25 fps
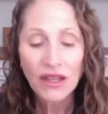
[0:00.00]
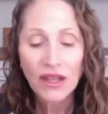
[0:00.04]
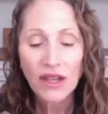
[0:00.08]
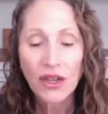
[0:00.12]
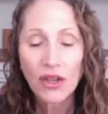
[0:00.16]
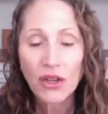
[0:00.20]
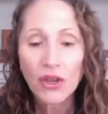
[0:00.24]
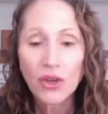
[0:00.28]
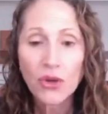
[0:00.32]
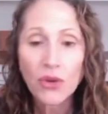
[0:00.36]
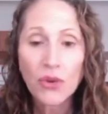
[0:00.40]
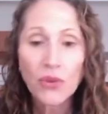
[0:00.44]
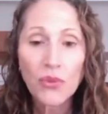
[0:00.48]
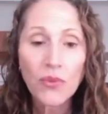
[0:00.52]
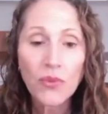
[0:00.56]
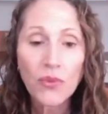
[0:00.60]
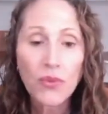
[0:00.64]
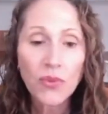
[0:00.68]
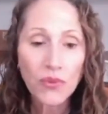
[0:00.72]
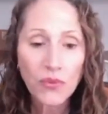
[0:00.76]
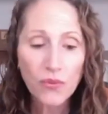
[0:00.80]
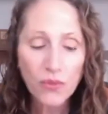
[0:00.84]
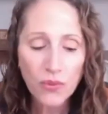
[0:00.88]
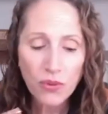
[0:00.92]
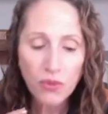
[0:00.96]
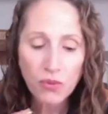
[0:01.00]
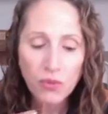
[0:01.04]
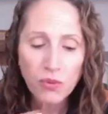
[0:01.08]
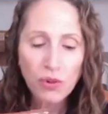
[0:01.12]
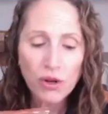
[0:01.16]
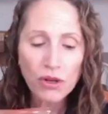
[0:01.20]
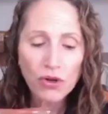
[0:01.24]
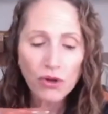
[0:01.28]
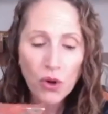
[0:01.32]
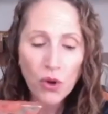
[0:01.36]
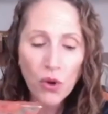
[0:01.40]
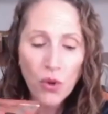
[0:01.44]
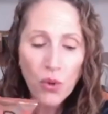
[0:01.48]
you
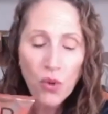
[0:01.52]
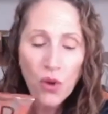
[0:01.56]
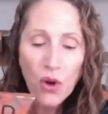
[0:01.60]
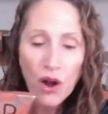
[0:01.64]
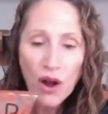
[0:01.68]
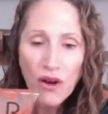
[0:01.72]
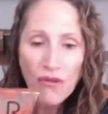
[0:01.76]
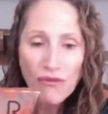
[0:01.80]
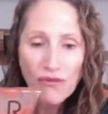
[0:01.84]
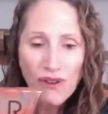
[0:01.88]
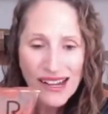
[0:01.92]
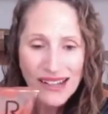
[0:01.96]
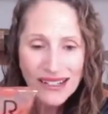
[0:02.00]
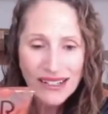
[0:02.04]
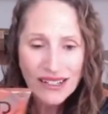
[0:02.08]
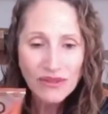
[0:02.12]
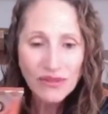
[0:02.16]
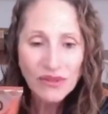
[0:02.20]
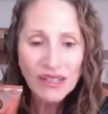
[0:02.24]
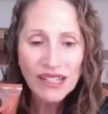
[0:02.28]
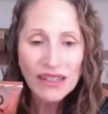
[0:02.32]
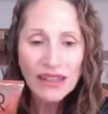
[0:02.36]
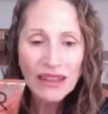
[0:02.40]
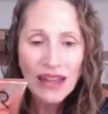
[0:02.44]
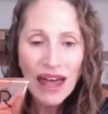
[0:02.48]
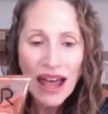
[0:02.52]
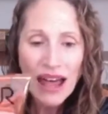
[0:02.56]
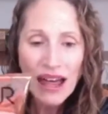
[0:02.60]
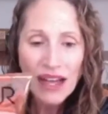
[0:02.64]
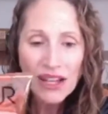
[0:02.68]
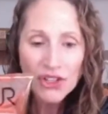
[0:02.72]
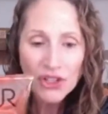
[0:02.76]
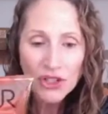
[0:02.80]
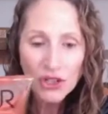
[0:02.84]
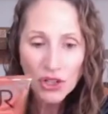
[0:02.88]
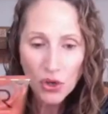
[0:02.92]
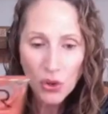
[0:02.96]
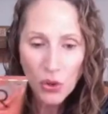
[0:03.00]
put a reasonably
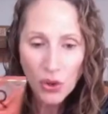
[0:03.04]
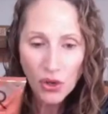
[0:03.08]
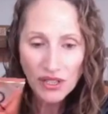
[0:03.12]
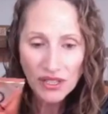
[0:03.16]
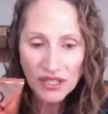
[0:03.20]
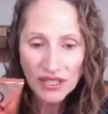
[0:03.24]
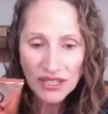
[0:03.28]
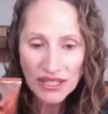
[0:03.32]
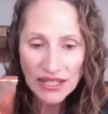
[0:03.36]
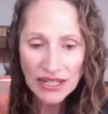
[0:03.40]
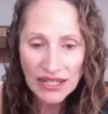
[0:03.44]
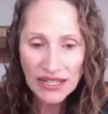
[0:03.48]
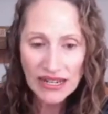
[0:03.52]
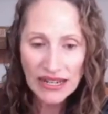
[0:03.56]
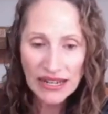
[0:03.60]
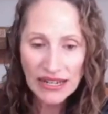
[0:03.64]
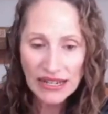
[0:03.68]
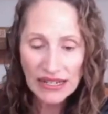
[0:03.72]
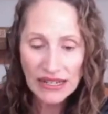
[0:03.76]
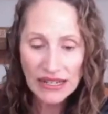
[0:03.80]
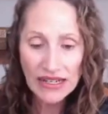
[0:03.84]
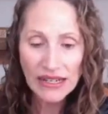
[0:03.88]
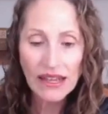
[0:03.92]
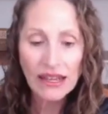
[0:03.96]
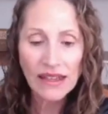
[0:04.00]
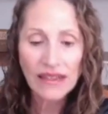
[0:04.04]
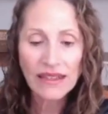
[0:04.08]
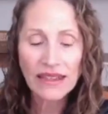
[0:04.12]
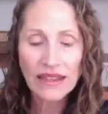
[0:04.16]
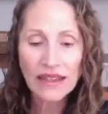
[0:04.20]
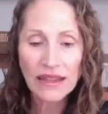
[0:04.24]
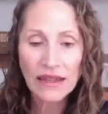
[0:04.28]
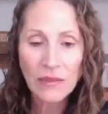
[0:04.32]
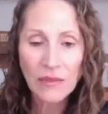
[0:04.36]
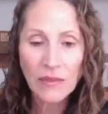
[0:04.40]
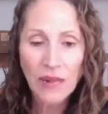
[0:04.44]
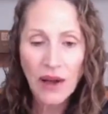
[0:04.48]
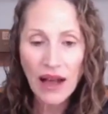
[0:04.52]
large quantity in
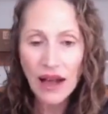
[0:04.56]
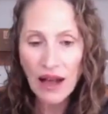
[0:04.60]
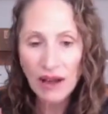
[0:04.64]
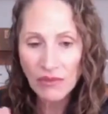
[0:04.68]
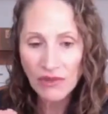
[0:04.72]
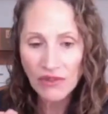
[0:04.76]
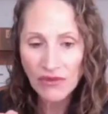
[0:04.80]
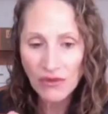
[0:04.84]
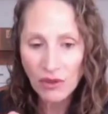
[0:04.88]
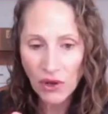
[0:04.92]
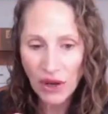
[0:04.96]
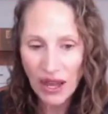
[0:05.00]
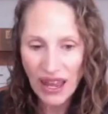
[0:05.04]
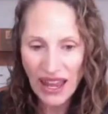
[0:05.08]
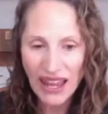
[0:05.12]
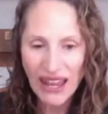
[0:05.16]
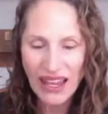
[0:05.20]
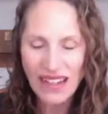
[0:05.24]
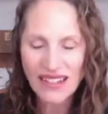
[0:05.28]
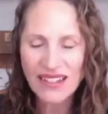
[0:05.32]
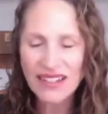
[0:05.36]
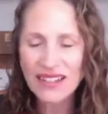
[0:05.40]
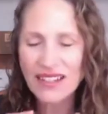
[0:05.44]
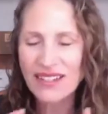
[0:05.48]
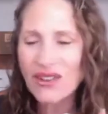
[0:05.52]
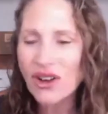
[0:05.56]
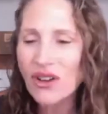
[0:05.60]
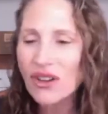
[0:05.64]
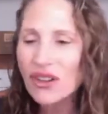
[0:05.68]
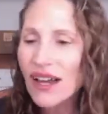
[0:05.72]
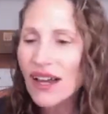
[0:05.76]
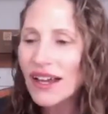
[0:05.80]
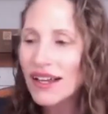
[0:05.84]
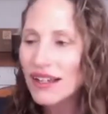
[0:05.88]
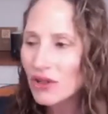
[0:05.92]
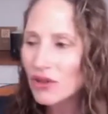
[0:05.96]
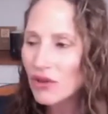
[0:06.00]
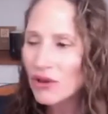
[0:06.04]
the palm of your hand. It's not
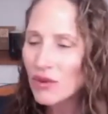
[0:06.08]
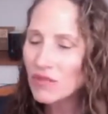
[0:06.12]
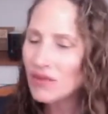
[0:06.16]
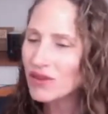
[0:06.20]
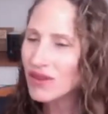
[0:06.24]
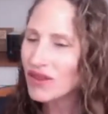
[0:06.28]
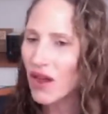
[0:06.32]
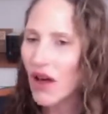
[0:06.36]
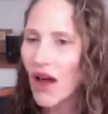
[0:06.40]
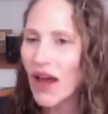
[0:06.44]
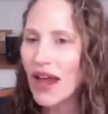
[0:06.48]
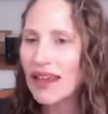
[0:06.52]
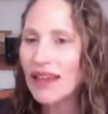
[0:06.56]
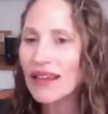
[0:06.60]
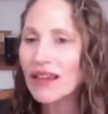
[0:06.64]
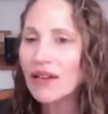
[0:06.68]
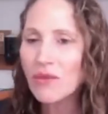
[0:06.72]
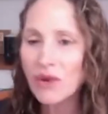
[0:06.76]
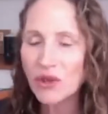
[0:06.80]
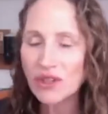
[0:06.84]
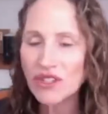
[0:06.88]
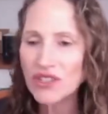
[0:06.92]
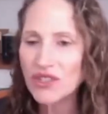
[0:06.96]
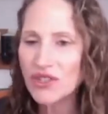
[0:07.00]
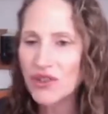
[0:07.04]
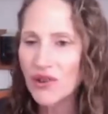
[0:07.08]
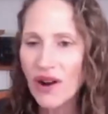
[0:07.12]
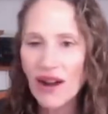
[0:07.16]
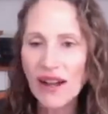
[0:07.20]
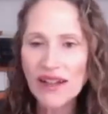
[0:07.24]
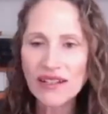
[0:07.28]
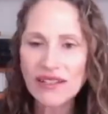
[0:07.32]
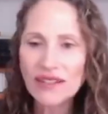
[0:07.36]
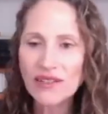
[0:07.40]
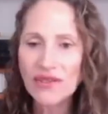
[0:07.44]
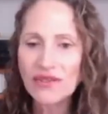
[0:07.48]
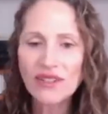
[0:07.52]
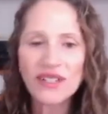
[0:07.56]
like you're applying a
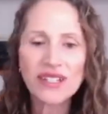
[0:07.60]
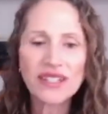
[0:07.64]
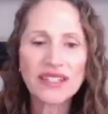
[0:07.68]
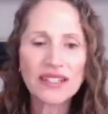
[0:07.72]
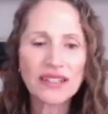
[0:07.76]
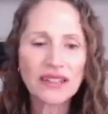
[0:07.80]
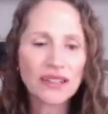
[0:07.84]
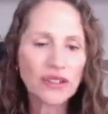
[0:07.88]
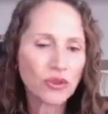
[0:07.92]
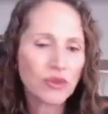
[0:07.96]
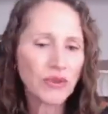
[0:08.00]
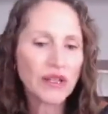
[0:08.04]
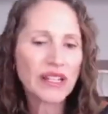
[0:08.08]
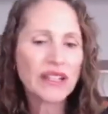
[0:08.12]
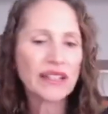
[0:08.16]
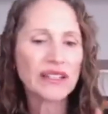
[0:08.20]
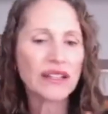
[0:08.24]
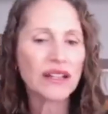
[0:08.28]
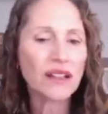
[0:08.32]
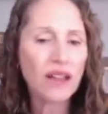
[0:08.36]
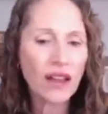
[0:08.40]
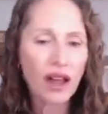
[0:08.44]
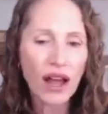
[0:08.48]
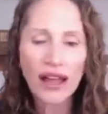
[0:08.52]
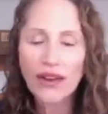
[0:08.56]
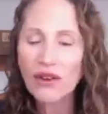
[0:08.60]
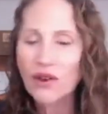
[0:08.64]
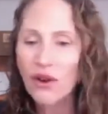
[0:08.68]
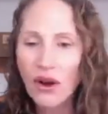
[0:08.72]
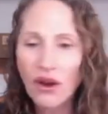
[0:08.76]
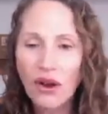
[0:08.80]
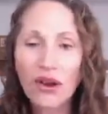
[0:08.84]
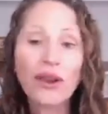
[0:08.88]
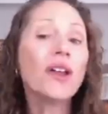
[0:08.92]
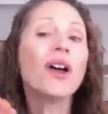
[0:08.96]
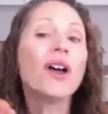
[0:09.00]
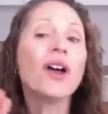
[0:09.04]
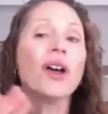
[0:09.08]
moisturizer and just a little bit to glide
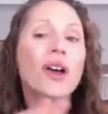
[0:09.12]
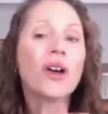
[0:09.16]
on.